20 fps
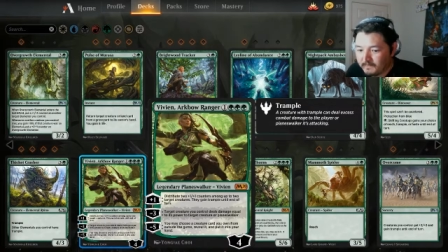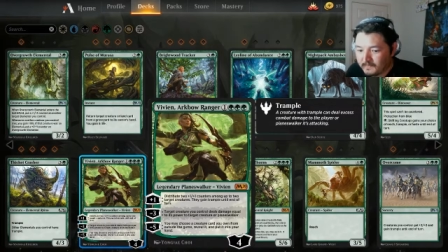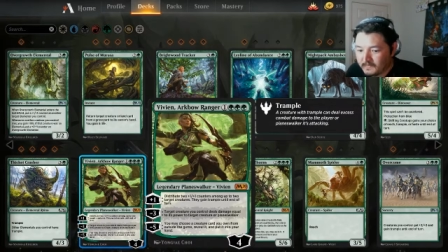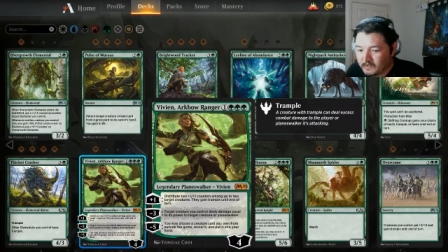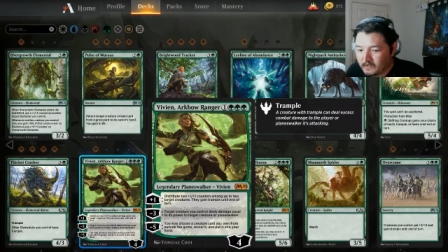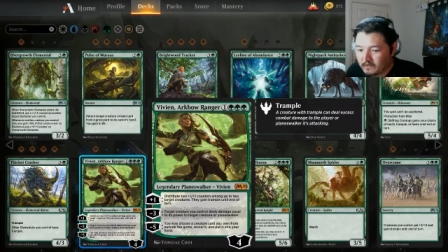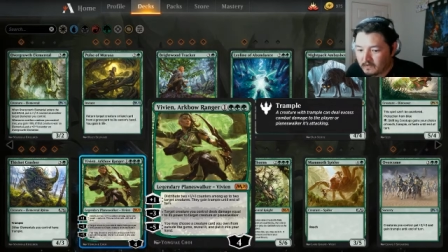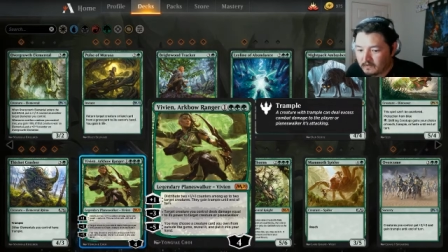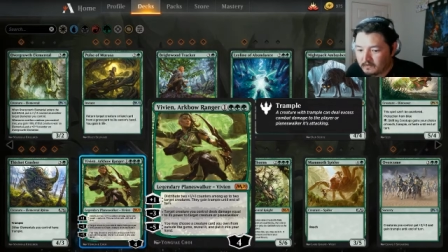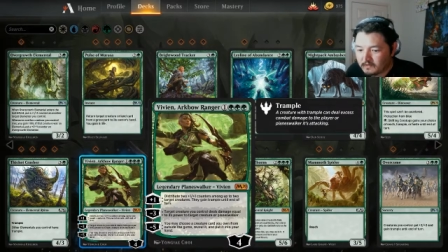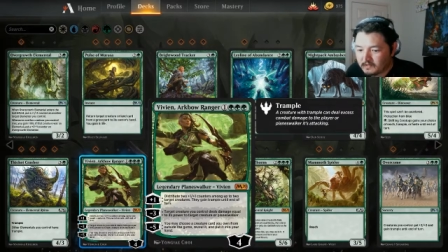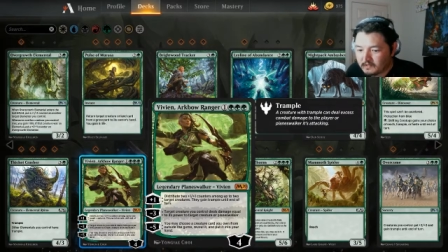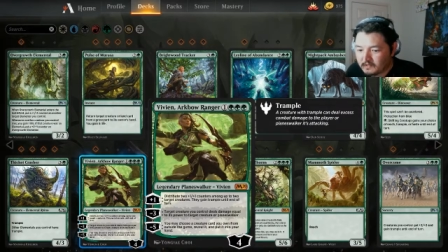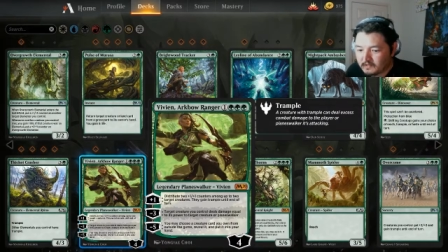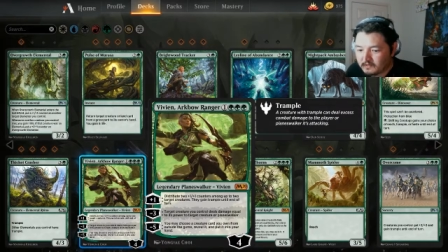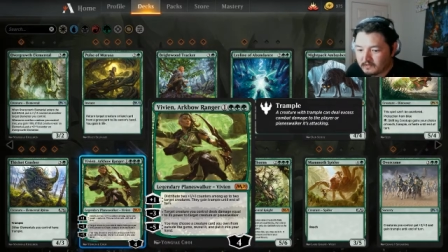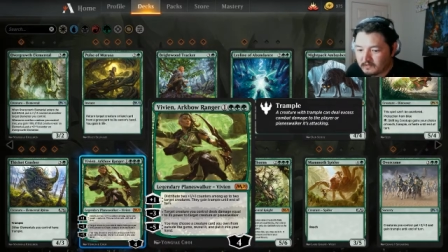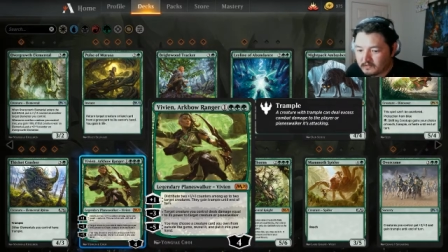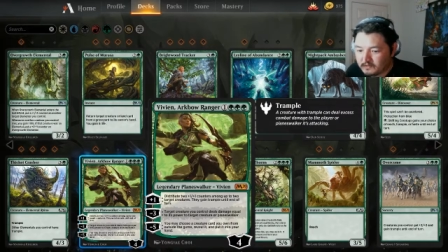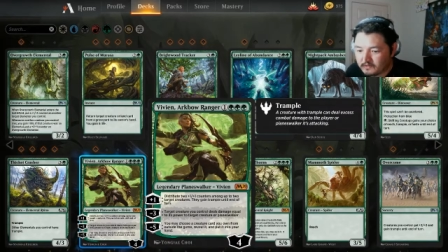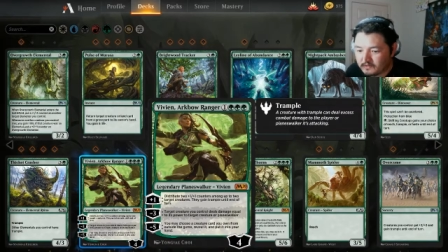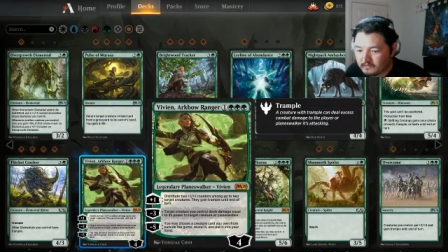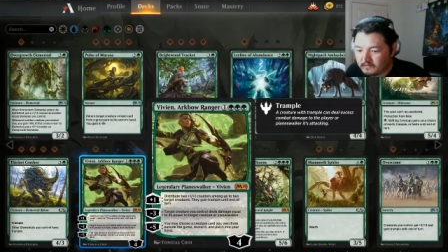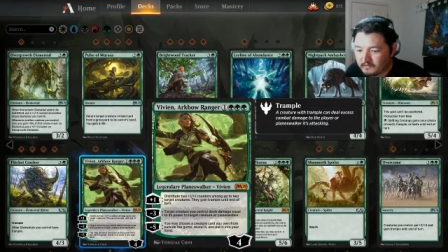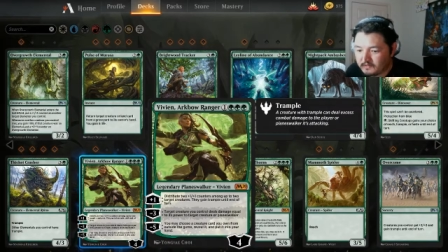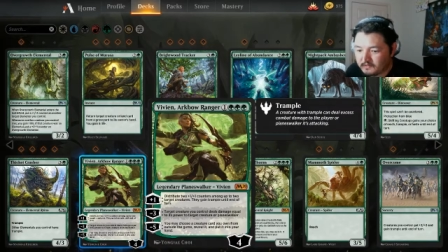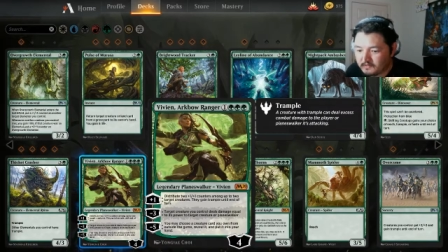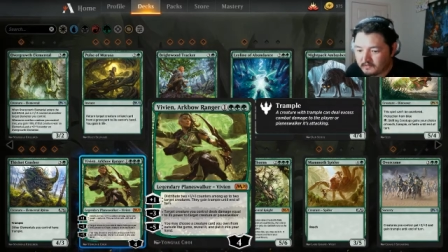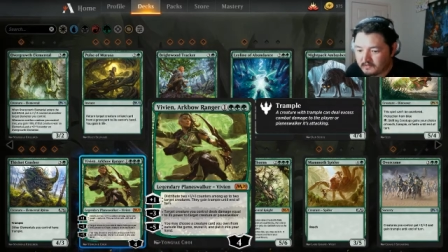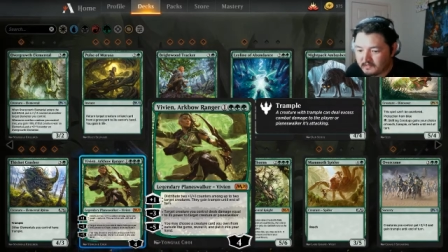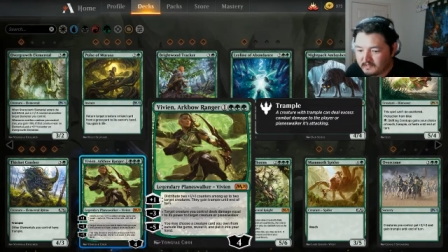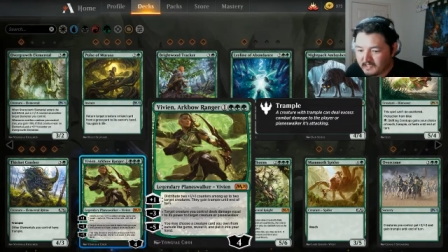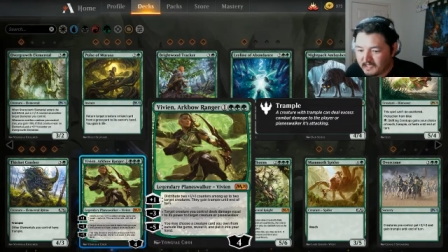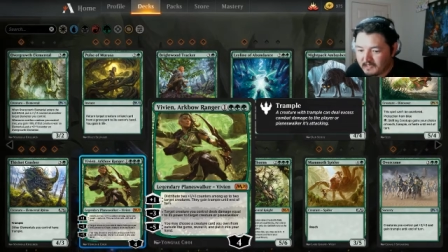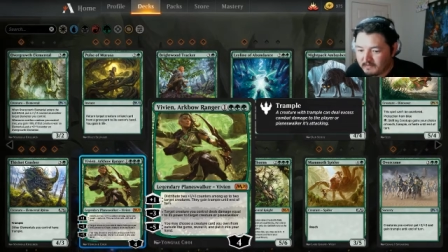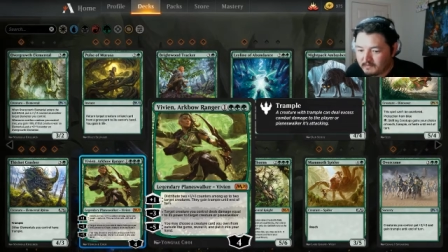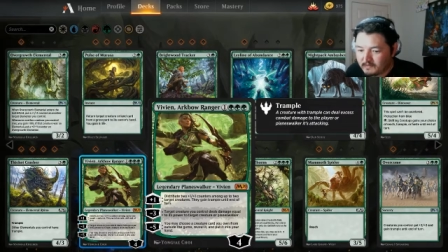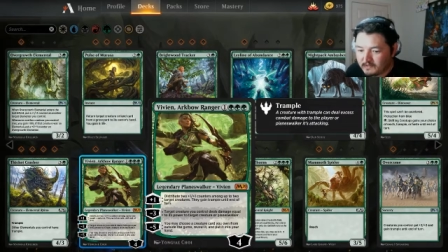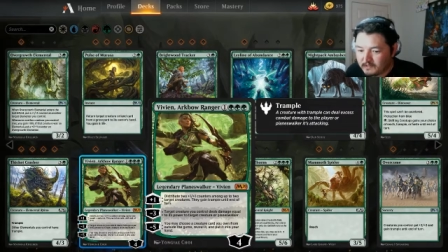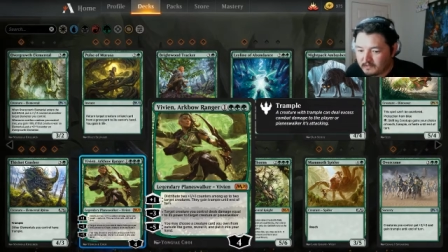Target creature you control deals
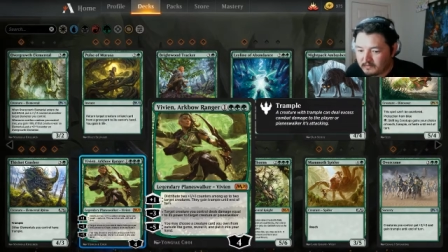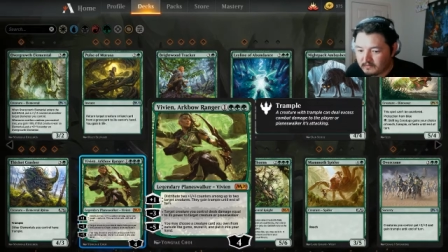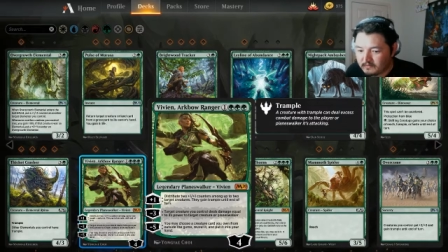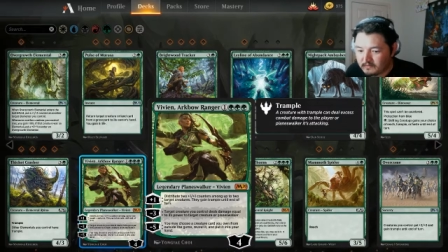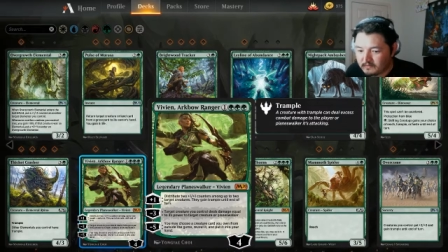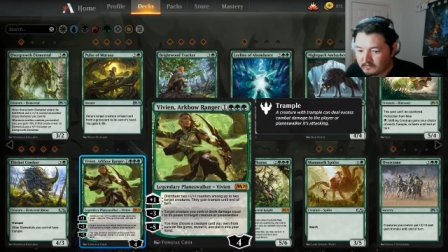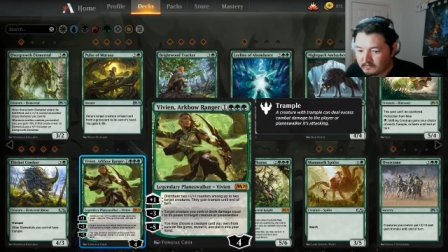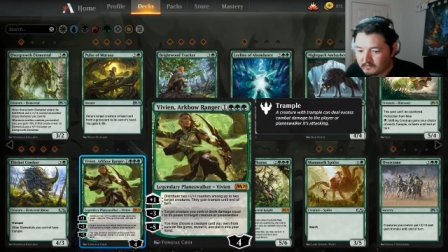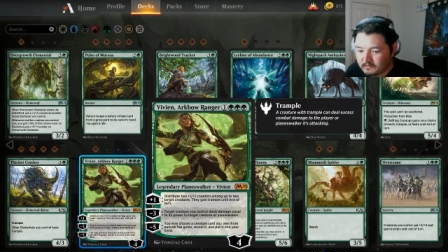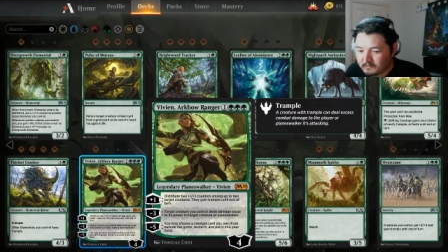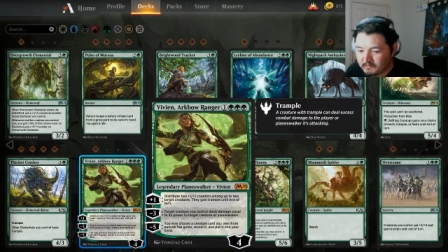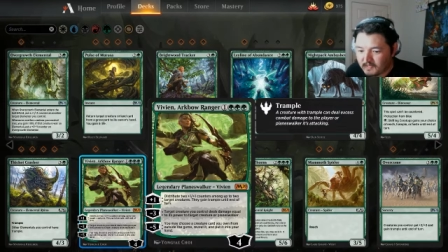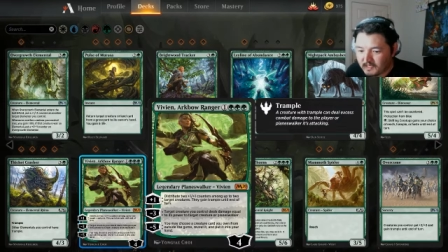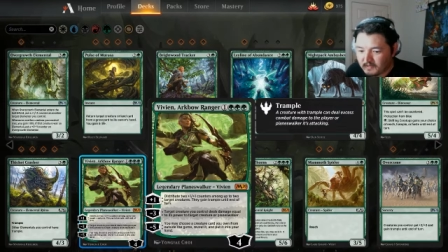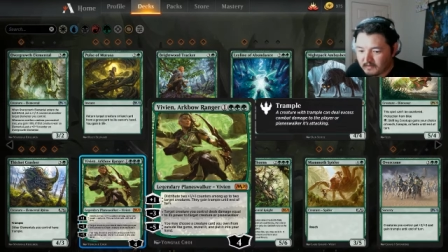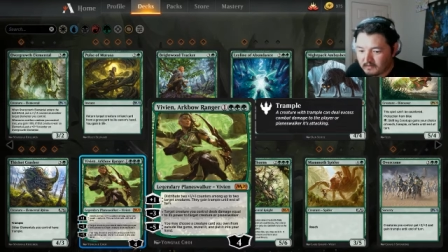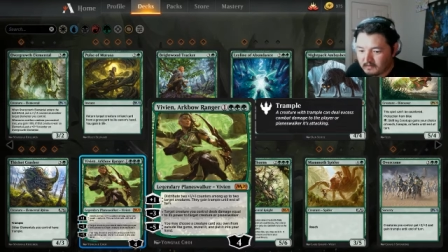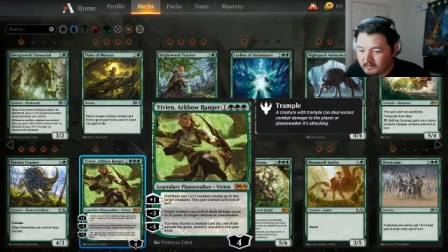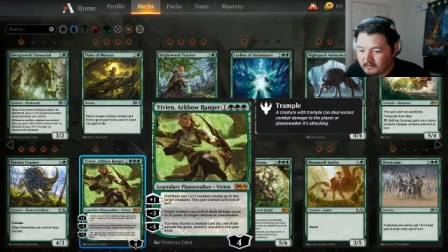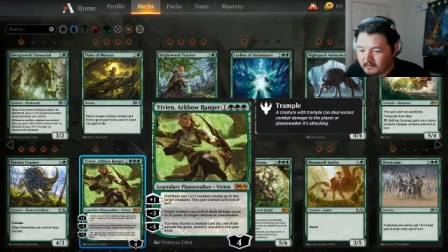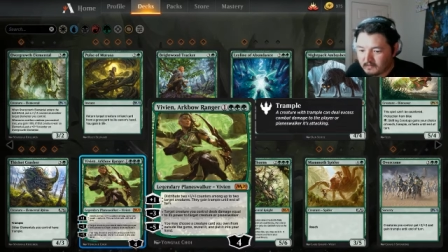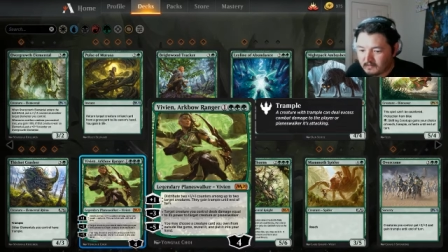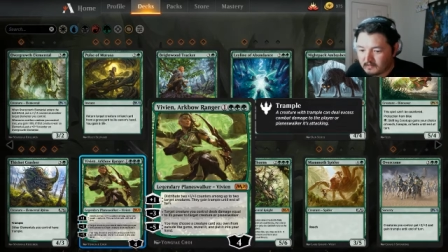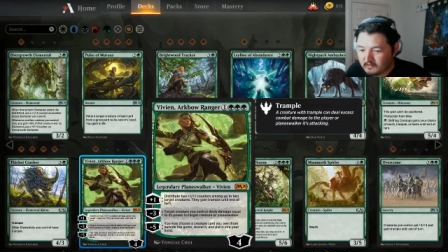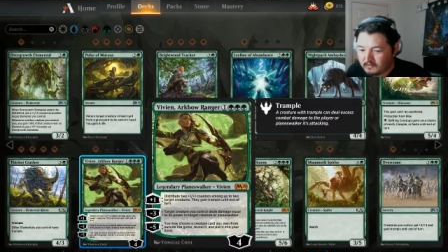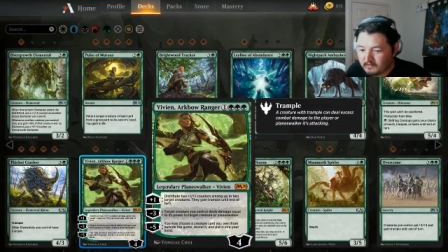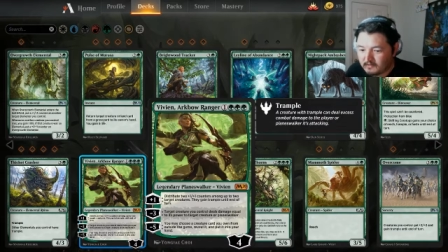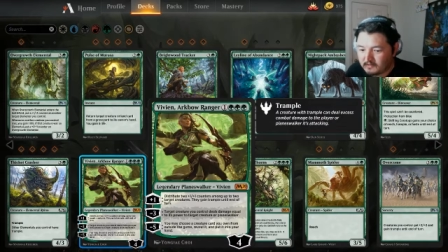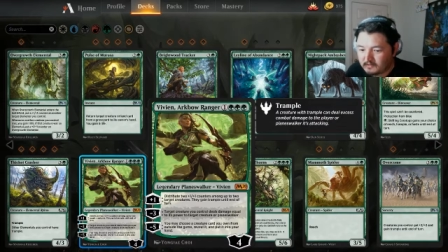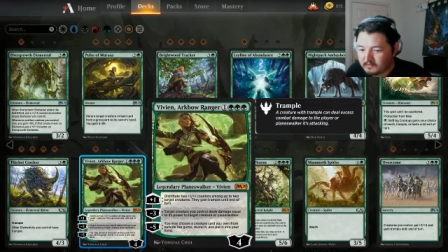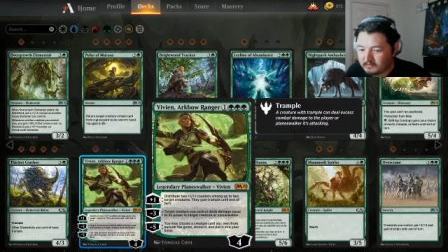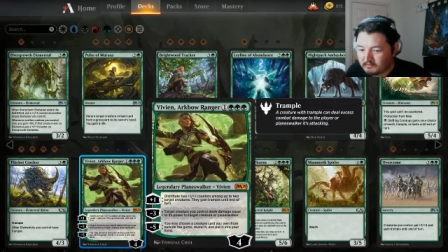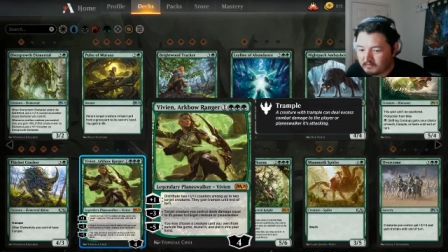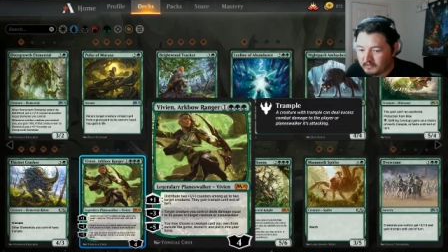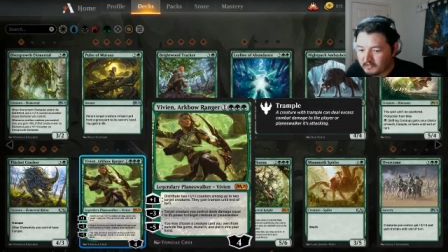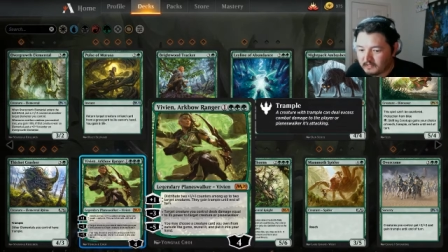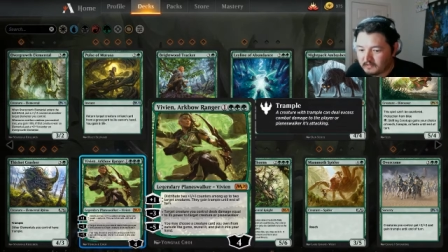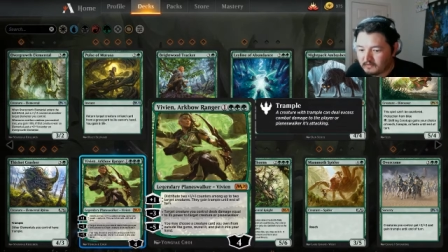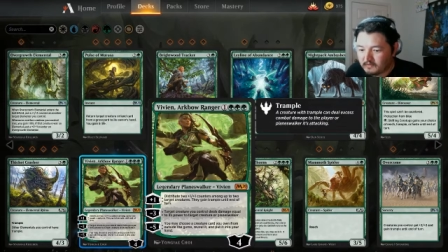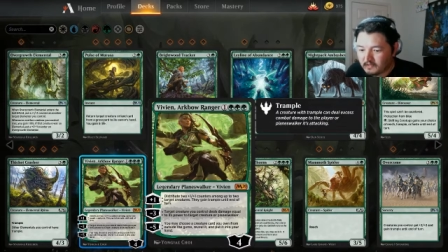damage equal to its power to target creature or
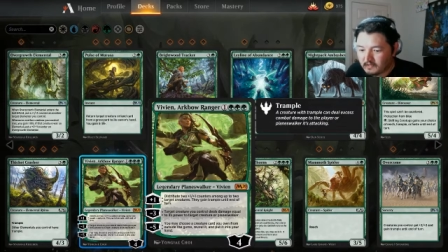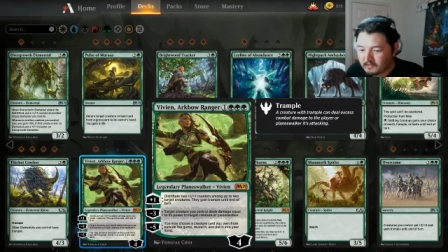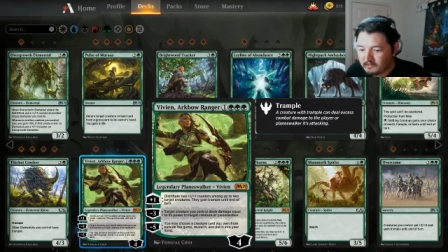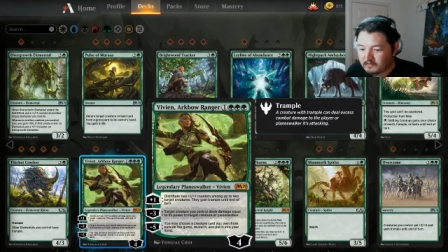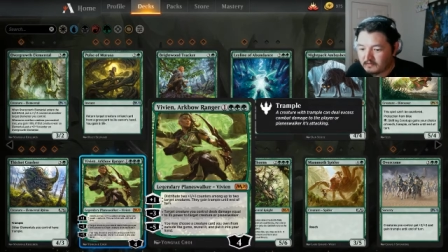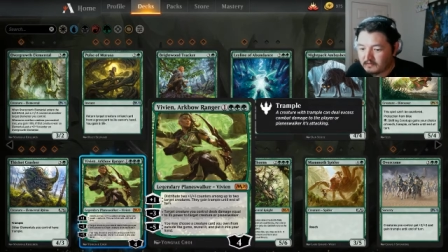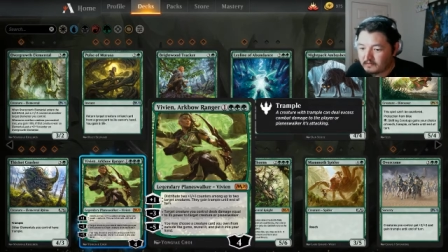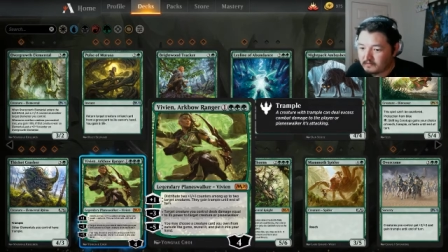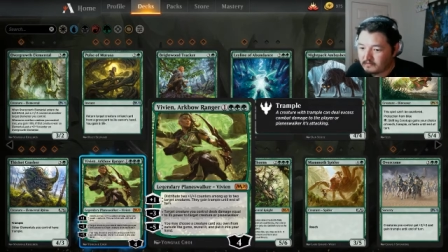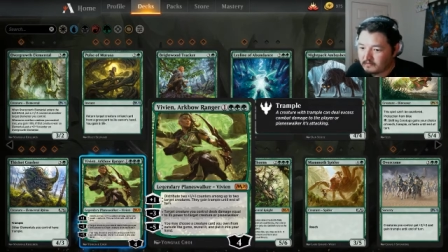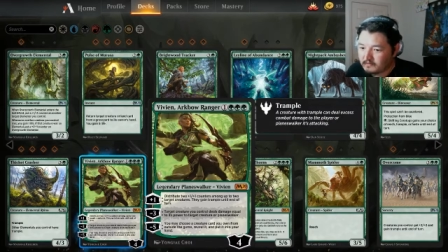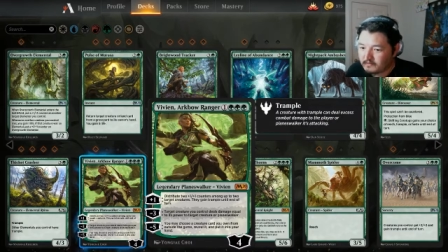planeswalker.